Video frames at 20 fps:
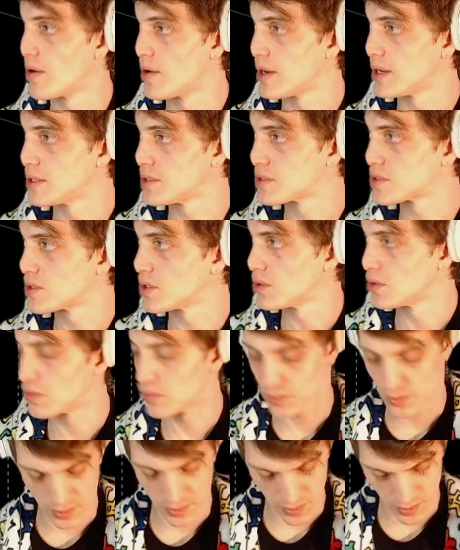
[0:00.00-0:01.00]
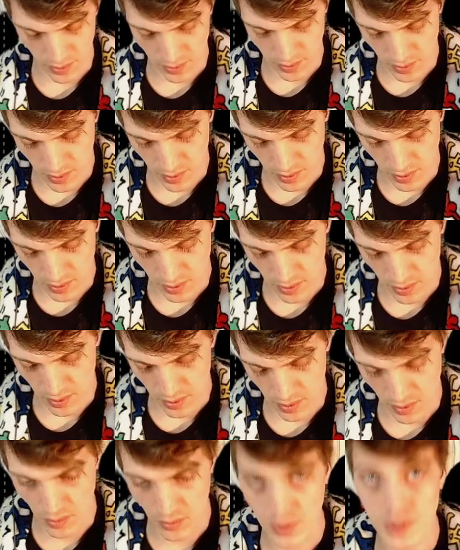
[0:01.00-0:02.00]
right, so
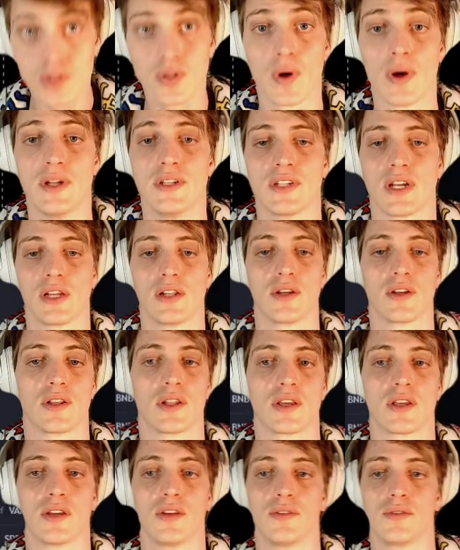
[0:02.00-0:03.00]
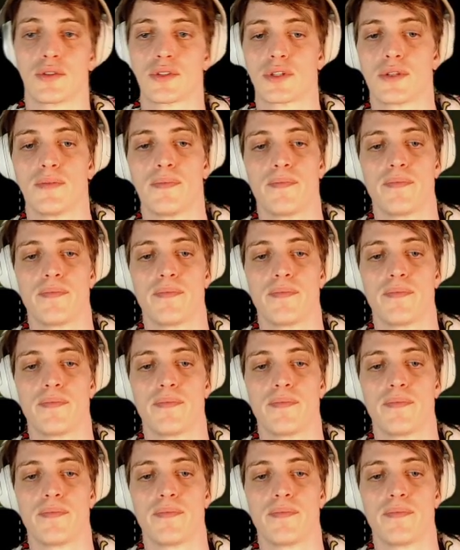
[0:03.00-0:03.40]
let's go ahead and take a look at the cues.